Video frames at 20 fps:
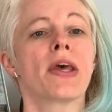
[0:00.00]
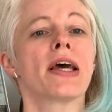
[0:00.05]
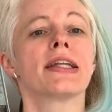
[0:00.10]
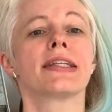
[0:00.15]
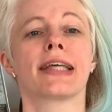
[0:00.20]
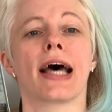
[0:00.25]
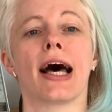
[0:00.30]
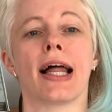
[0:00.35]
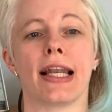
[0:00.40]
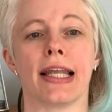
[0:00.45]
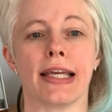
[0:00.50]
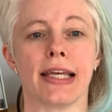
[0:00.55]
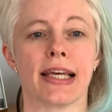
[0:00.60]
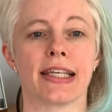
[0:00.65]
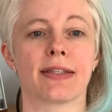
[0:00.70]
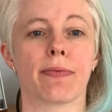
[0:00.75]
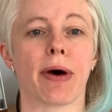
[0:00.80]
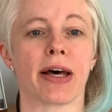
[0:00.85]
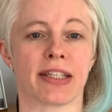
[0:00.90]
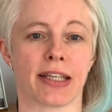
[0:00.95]
Tally is
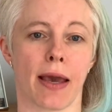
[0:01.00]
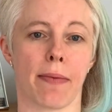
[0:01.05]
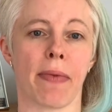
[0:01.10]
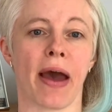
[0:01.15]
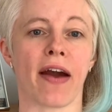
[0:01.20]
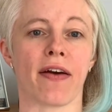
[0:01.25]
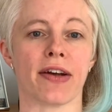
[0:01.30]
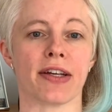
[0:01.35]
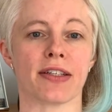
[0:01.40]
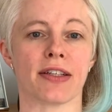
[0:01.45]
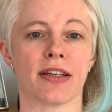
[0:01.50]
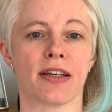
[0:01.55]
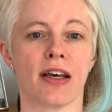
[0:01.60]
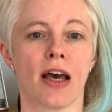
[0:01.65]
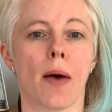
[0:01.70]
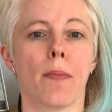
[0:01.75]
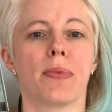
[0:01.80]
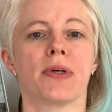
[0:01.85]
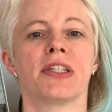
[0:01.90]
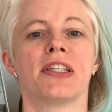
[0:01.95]
about to get married,
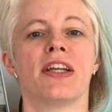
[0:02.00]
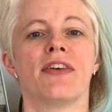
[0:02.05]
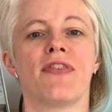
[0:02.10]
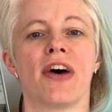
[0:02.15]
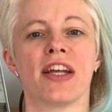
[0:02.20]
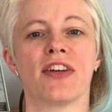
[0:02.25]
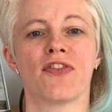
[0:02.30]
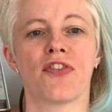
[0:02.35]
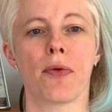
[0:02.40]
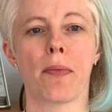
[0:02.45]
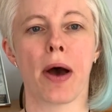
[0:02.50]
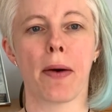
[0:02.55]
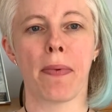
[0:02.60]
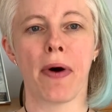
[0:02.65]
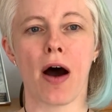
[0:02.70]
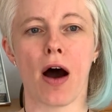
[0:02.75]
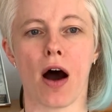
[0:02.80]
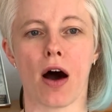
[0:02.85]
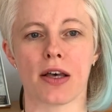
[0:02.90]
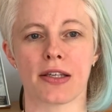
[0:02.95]
but an event from her
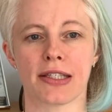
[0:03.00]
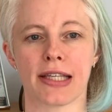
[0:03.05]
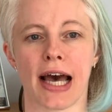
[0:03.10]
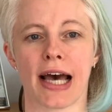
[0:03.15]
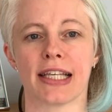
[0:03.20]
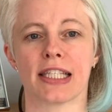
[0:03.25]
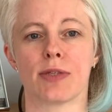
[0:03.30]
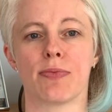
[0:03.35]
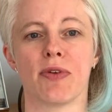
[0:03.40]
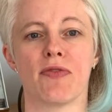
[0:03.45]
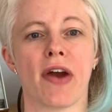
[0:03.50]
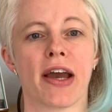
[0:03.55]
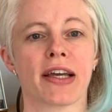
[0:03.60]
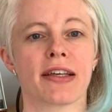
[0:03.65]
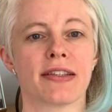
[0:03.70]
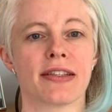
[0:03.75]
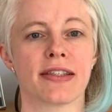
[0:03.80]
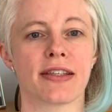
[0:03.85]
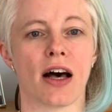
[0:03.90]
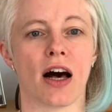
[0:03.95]
past that has to be
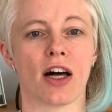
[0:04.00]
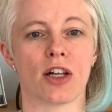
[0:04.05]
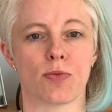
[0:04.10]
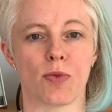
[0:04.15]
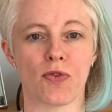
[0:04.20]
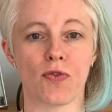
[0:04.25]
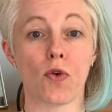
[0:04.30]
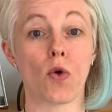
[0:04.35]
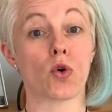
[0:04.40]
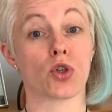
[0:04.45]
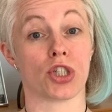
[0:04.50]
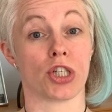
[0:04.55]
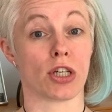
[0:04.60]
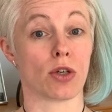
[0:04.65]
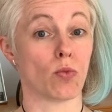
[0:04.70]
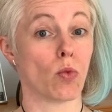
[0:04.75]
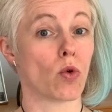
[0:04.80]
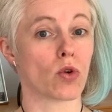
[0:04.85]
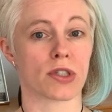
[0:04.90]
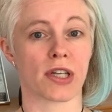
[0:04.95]
reconciled before she
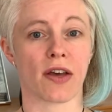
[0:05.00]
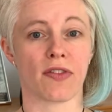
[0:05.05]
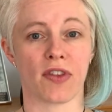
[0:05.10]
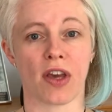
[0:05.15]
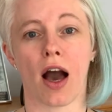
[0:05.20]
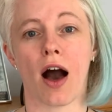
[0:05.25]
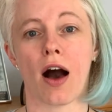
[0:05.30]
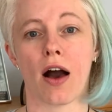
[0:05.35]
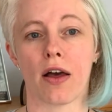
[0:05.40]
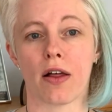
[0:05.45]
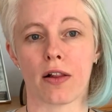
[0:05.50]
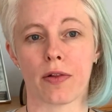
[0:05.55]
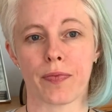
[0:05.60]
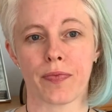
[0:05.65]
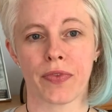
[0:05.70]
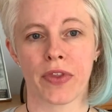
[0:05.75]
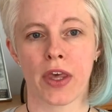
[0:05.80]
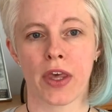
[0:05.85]
can walk down the aisle.